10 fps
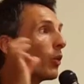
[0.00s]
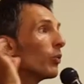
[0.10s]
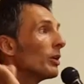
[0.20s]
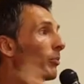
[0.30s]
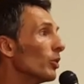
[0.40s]

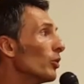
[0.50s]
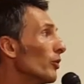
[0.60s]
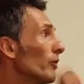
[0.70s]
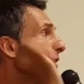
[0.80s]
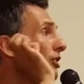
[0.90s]
We
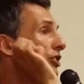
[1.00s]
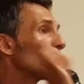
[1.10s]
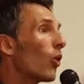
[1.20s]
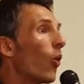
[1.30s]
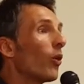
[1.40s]
move
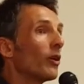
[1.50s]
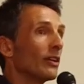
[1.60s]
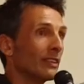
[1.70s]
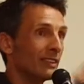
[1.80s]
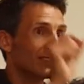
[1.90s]

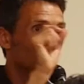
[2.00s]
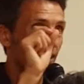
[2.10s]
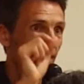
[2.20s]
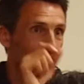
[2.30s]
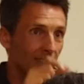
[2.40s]
towards
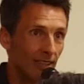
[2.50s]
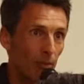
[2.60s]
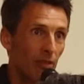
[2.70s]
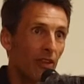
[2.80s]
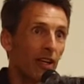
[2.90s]

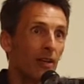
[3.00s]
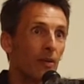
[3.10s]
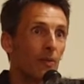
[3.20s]
something.